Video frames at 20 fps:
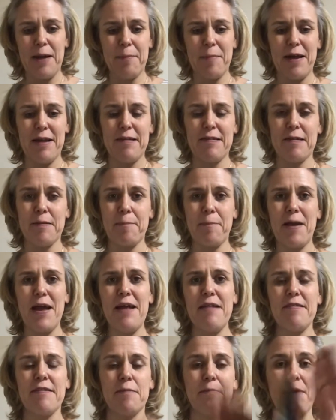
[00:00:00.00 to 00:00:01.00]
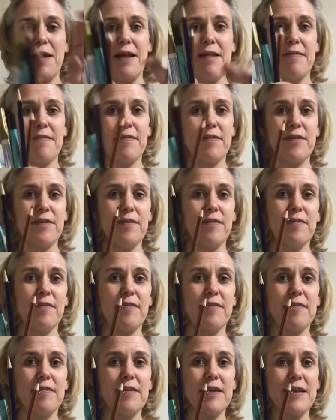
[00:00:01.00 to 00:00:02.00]
some pens and
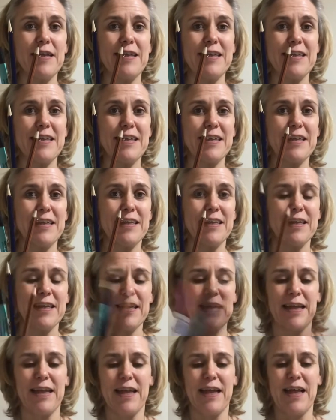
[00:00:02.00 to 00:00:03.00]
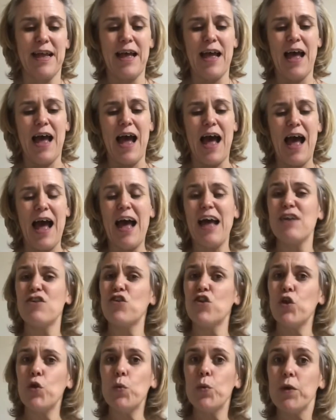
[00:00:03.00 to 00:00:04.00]
pencils, and
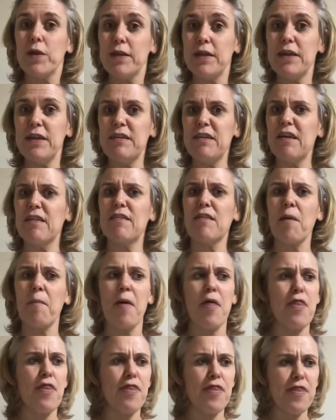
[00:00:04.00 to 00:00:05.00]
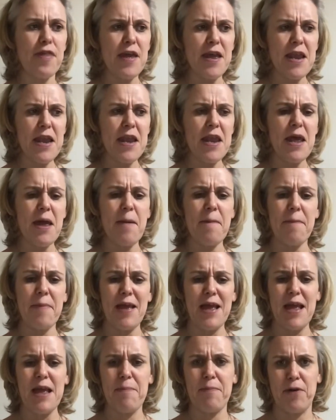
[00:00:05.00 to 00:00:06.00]
you will need some thin
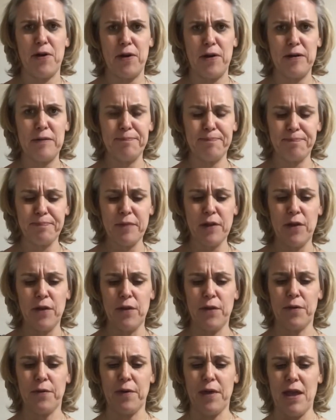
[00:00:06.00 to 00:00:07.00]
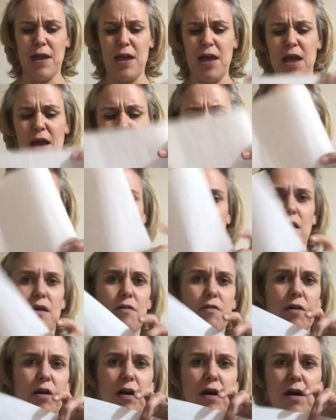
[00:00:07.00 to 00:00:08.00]
paper. Okay, now
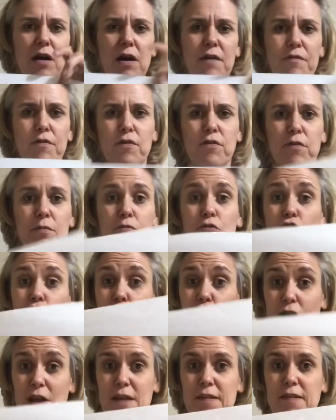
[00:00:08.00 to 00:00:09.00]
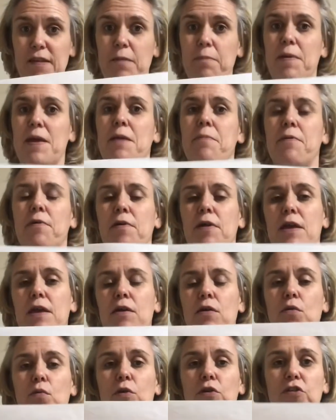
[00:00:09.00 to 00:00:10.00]
I've got some tracing paper here,
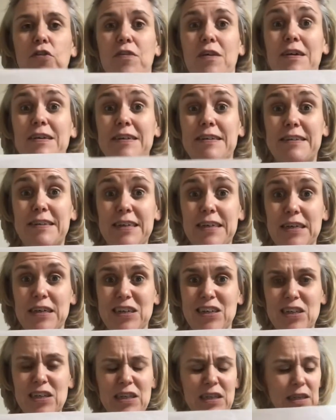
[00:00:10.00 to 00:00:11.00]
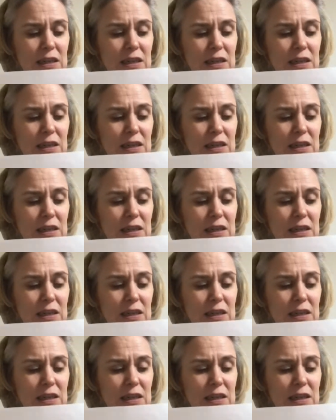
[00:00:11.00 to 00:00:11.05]
which is ideal.